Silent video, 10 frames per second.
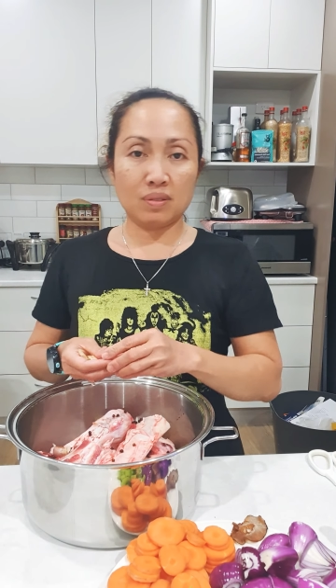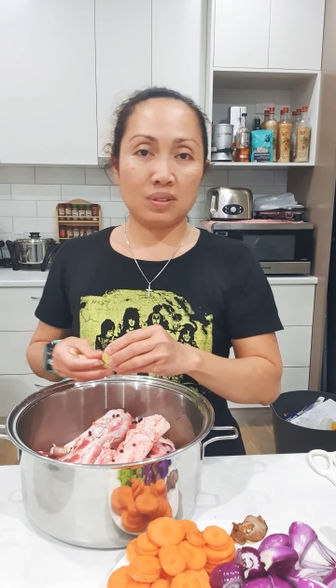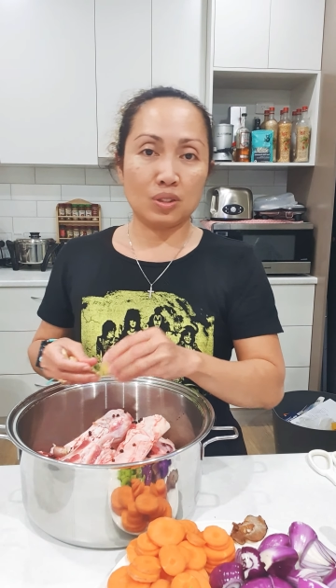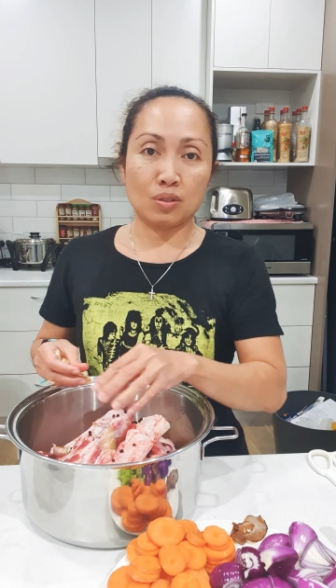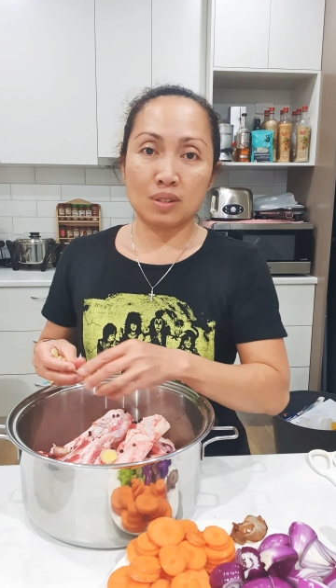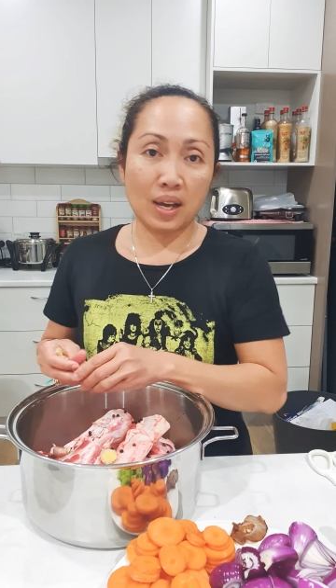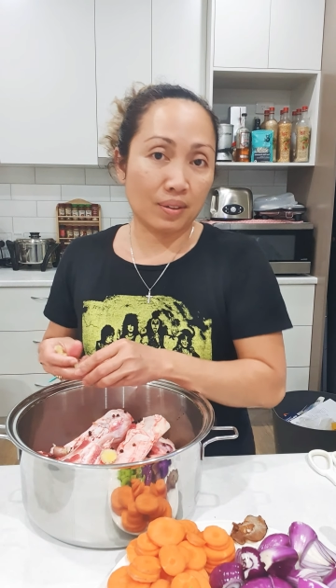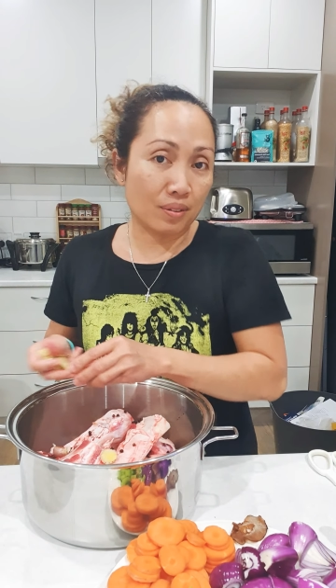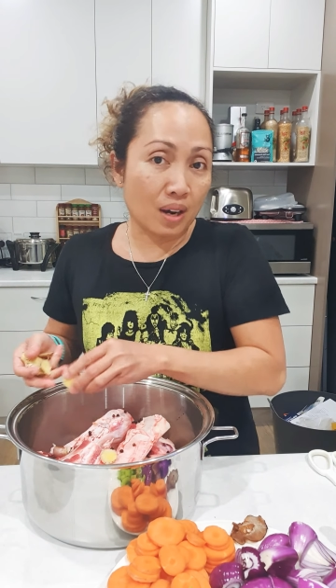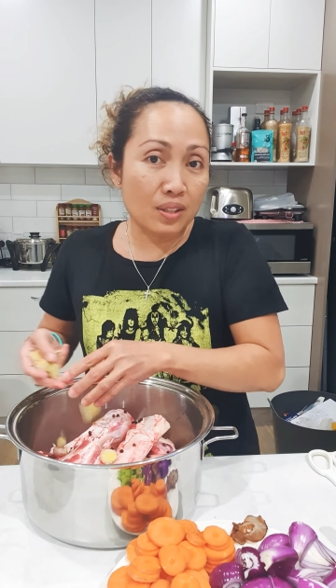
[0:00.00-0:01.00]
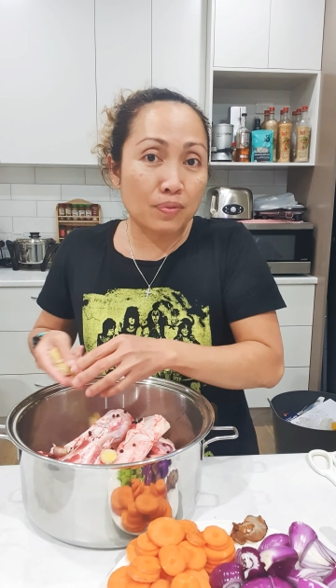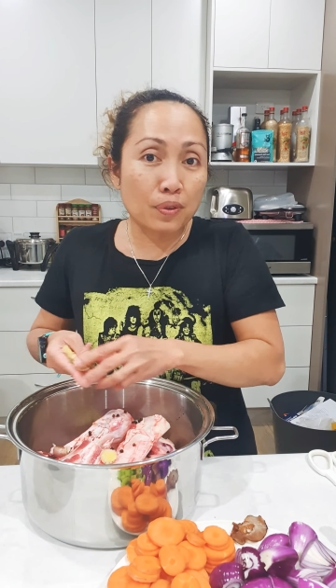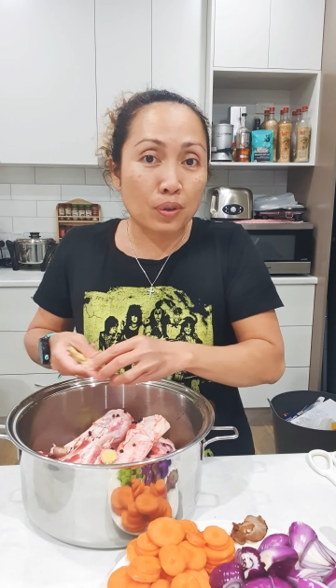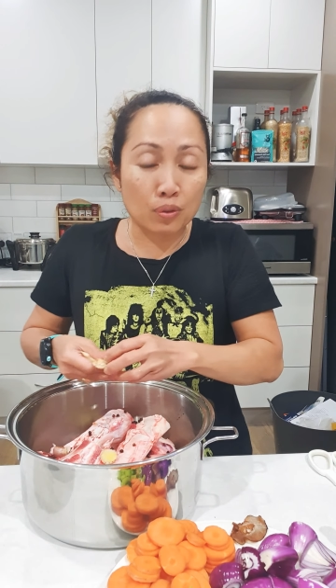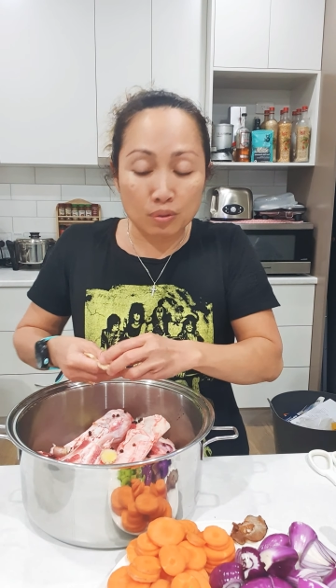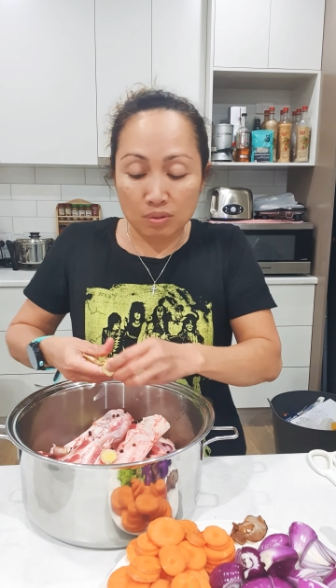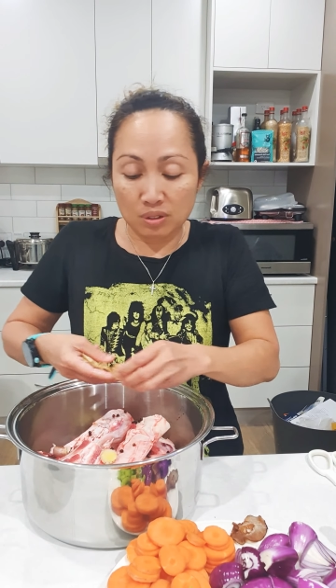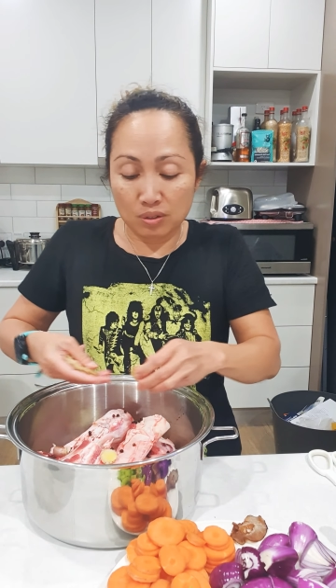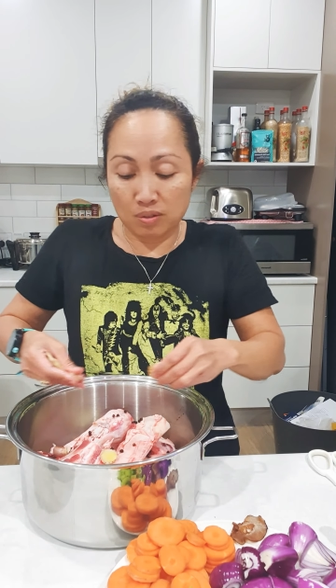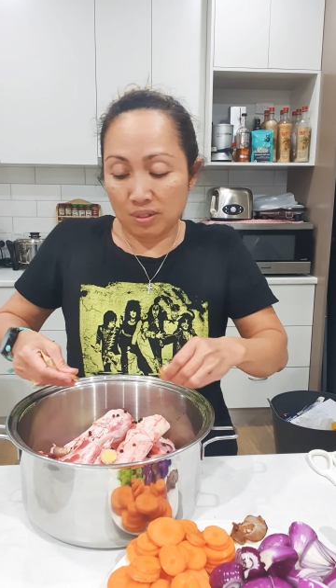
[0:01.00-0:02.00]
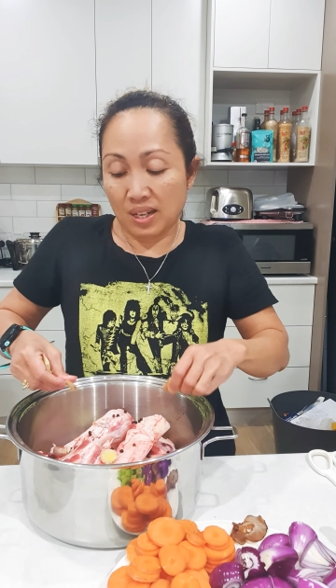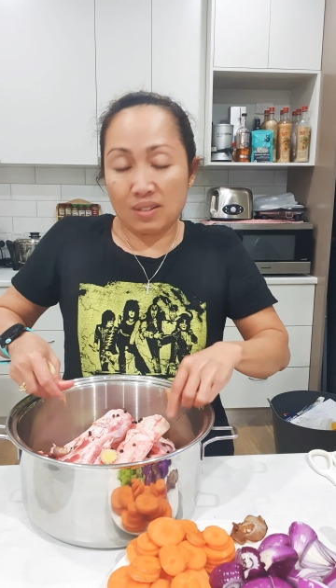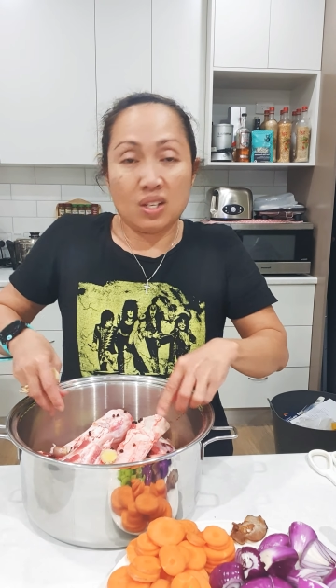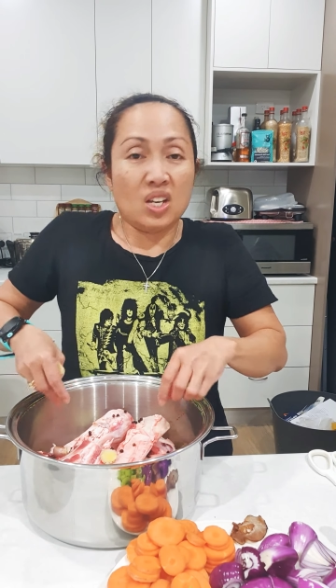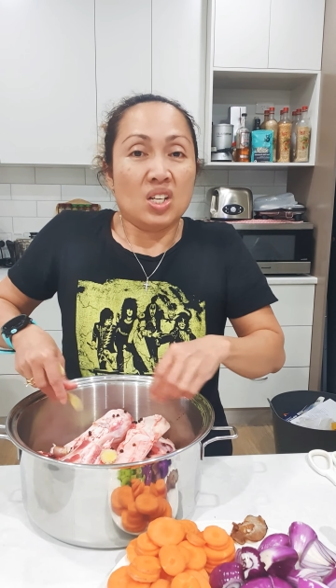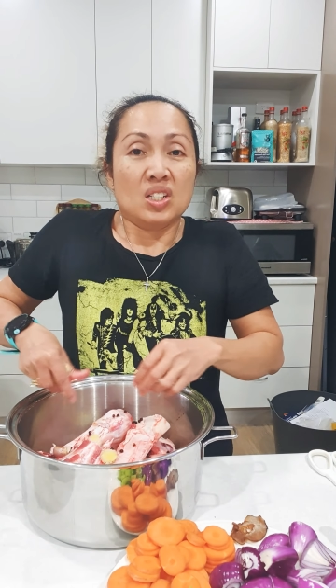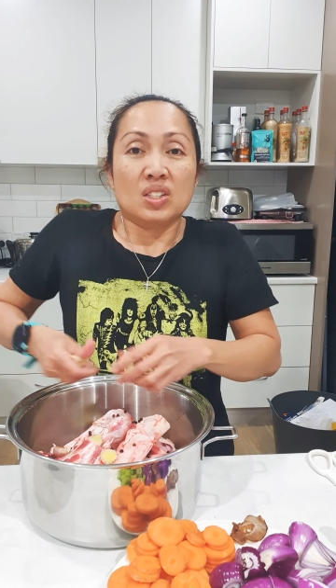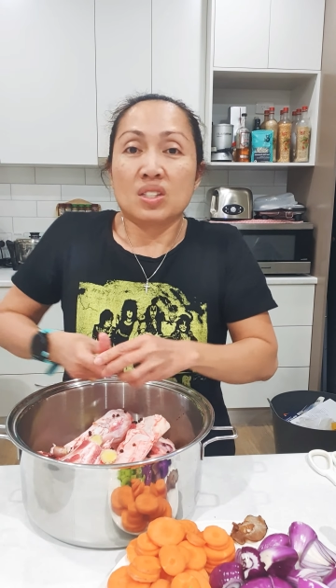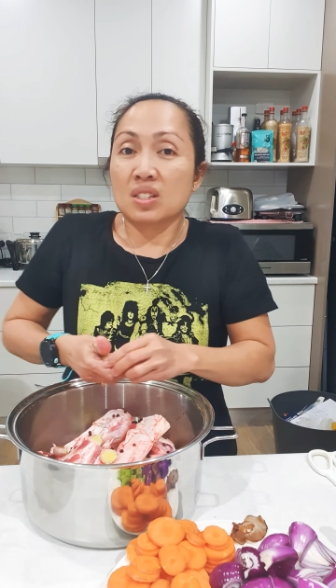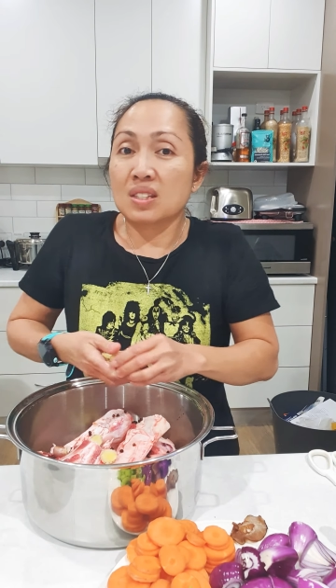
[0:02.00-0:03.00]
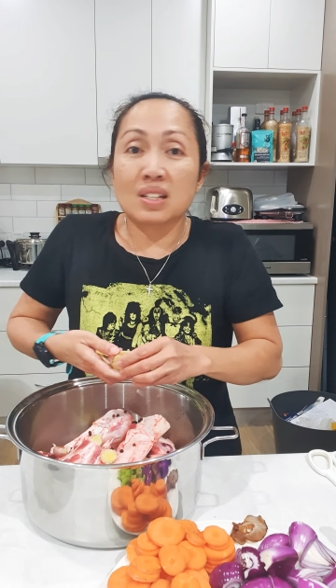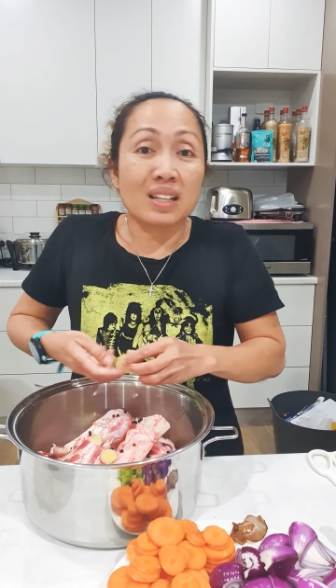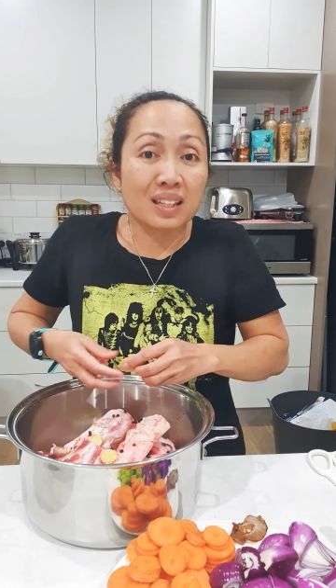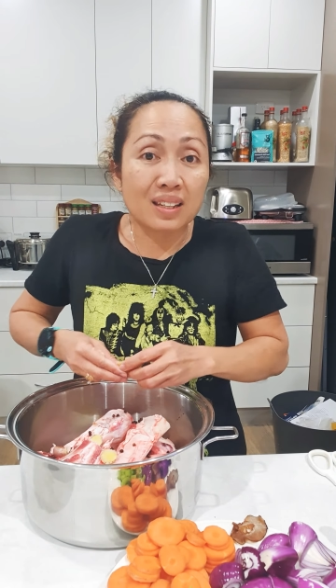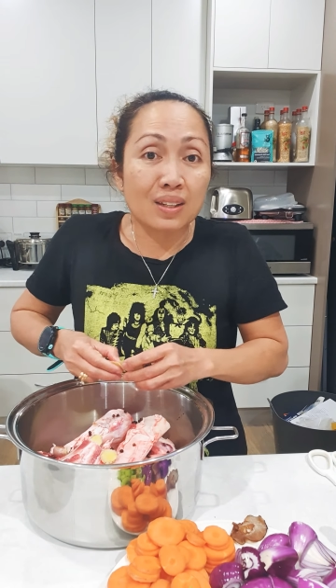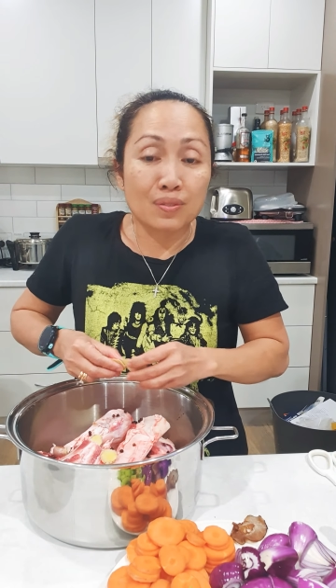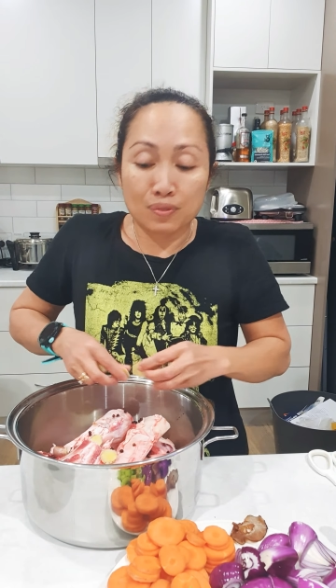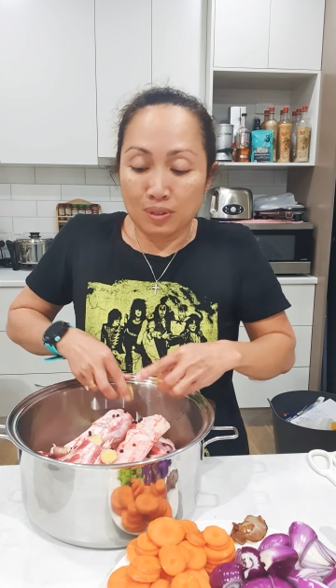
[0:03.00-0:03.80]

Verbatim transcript: this look like grass for you this look like just the leaf